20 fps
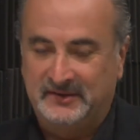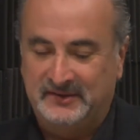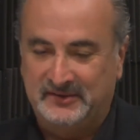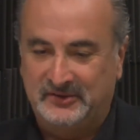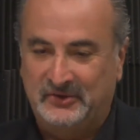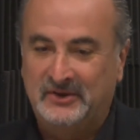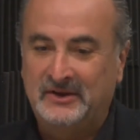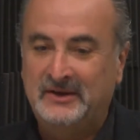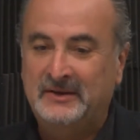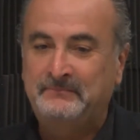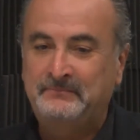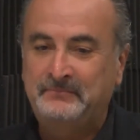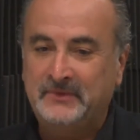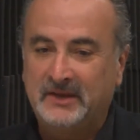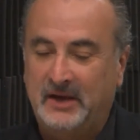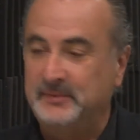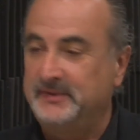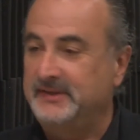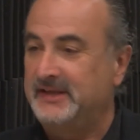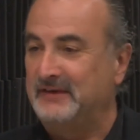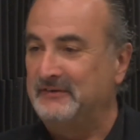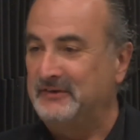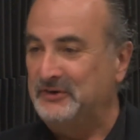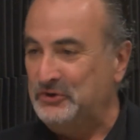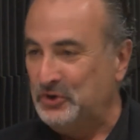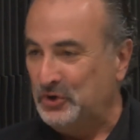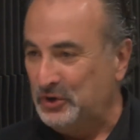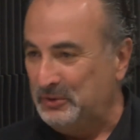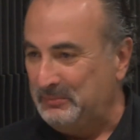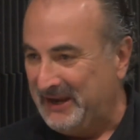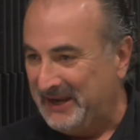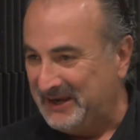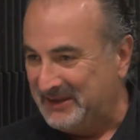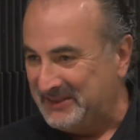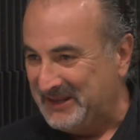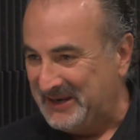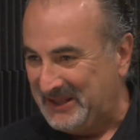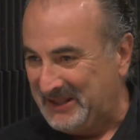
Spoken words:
So I was kind of a nerd back then.